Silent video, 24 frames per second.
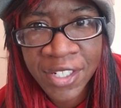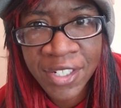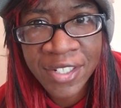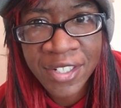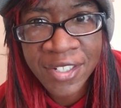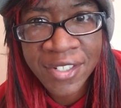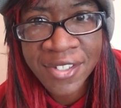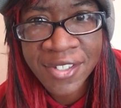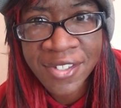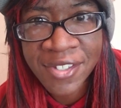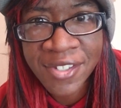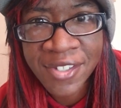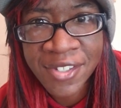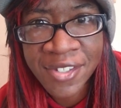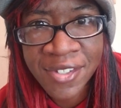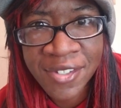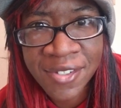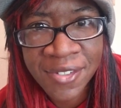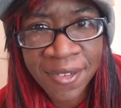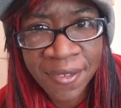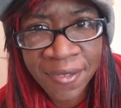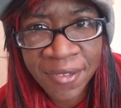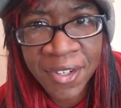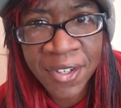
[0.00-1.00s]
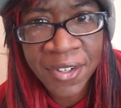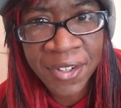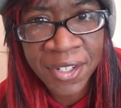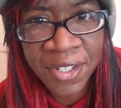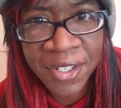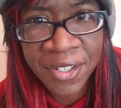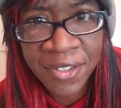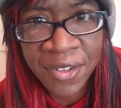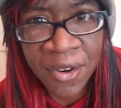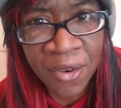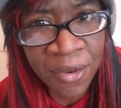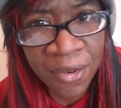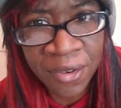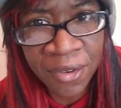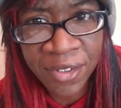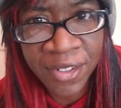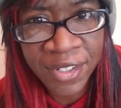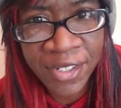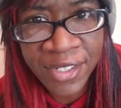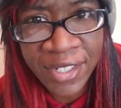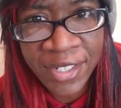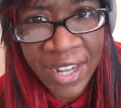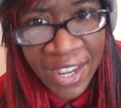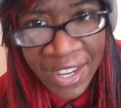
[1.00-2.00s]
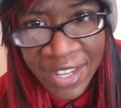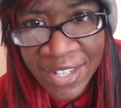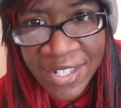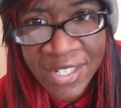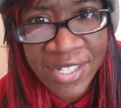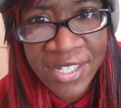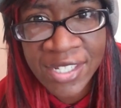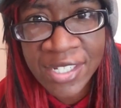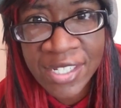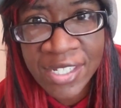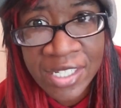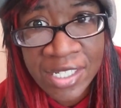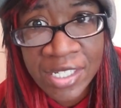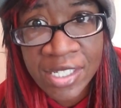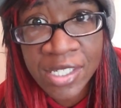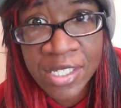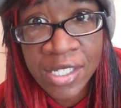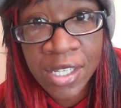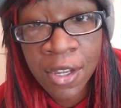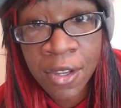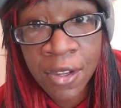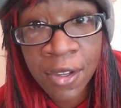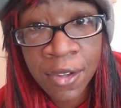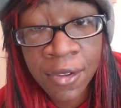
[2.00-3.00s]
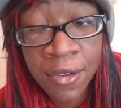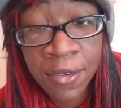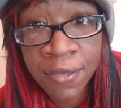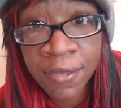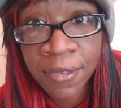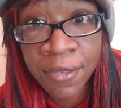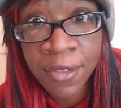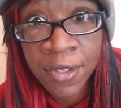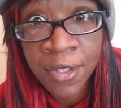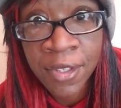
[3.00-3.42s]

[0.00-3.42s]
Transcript: is the very core and essence of